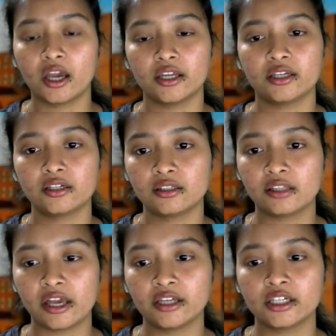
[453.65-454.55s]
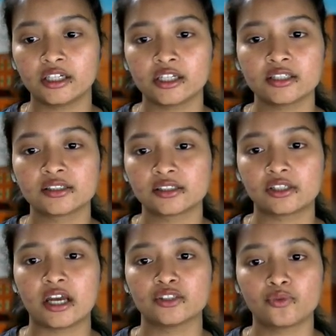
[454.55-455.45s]
and then it
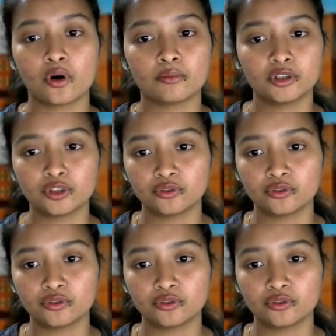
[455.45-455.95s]
is transformed